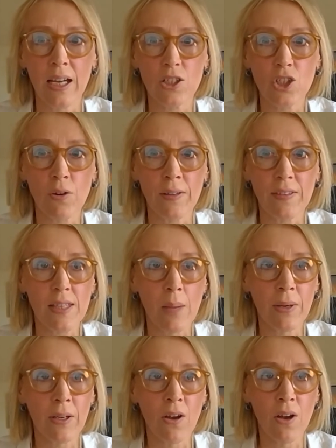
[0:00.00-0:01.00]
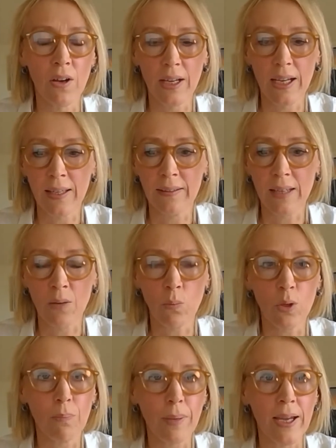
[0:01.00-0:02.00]
during the seminar, and
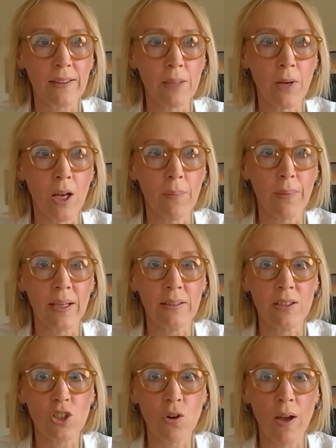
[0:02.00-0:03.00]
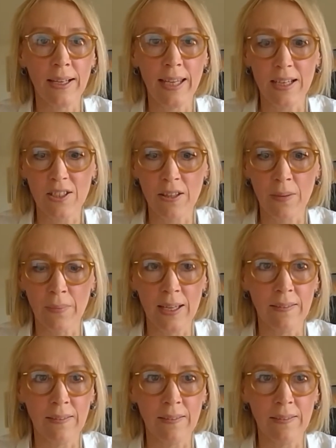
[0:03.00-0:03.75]
we'll pick them up and try and get to them in